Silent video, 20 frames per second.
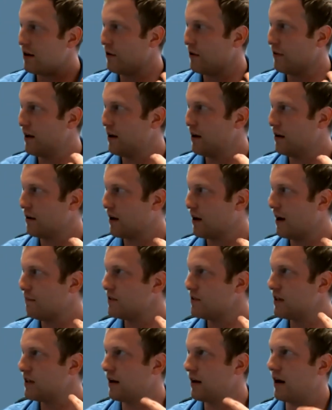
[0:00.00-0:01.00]
you know they'll
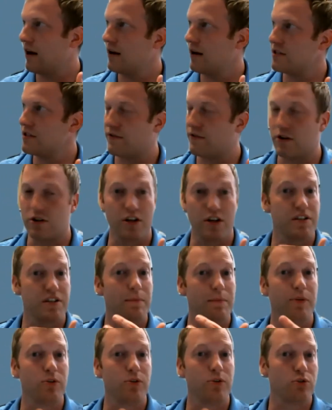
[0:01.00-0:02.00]
come to us for just
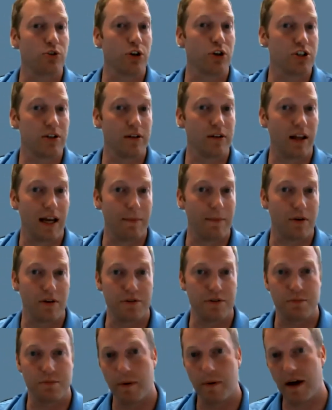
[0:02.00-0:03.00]
simple nutrition
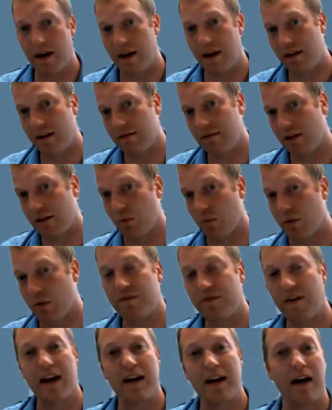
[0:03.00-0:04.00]
labels but it you know we
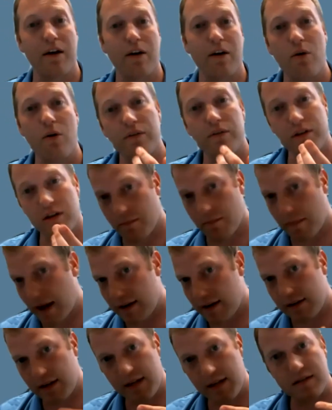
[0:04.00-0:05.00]
find out oh you
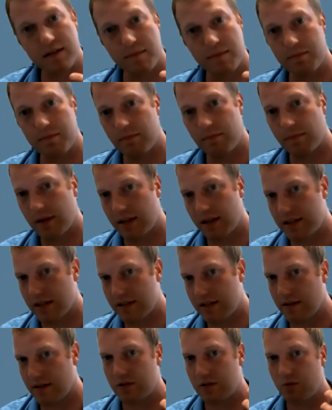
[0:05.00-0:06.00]
might need some
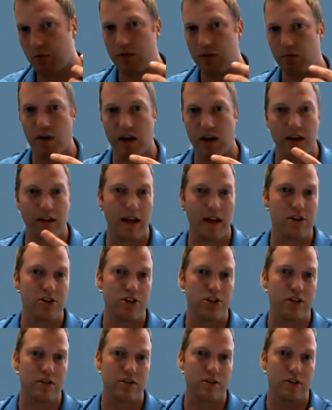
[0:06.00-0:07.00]
assistance with
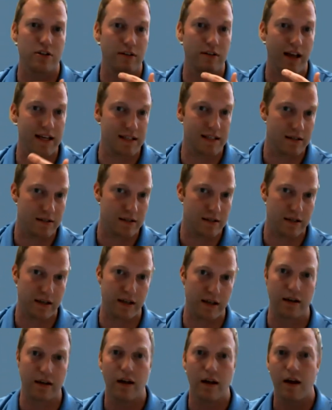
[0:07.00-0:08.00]
regulations or
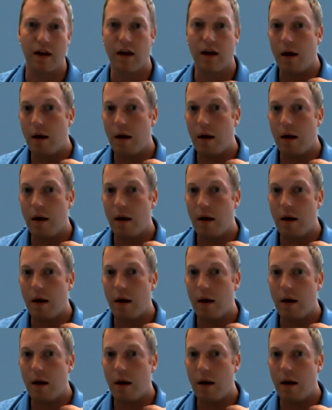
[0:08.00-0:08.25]
licensing